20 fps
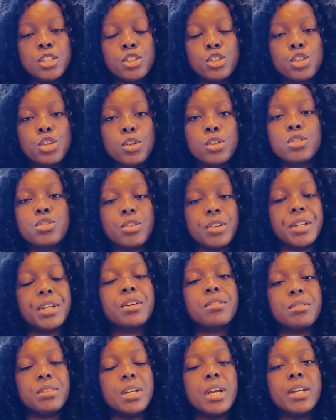
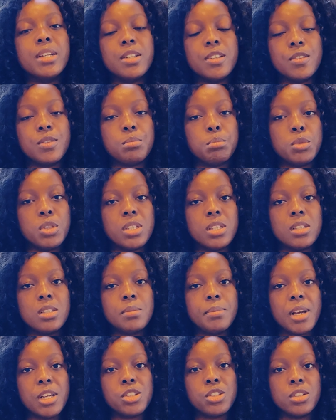children creators most
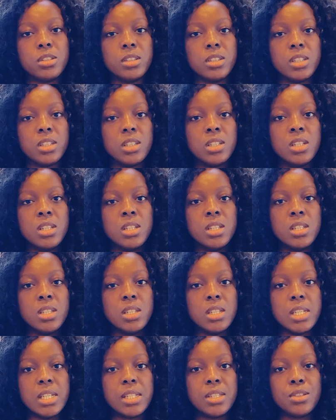especially,
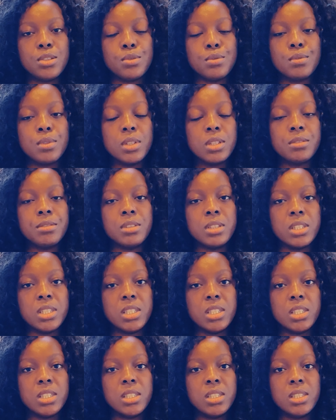it's really,
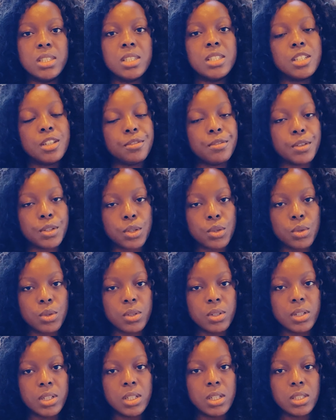really
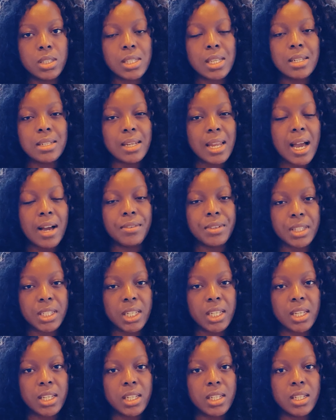difficult to
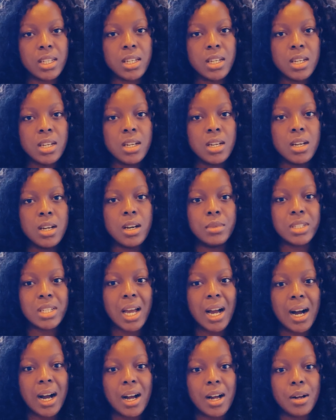navigate
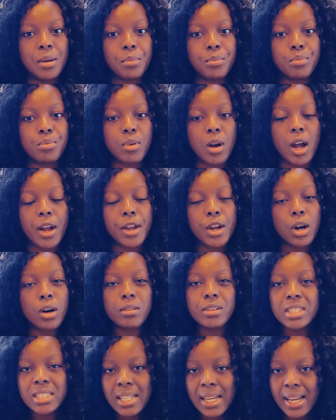not
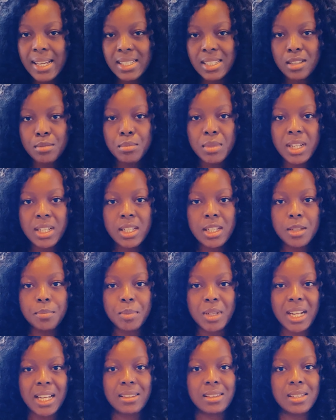prioritizing money,
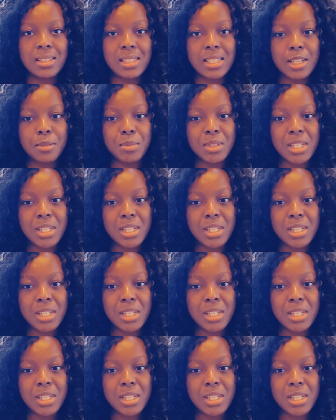but at the same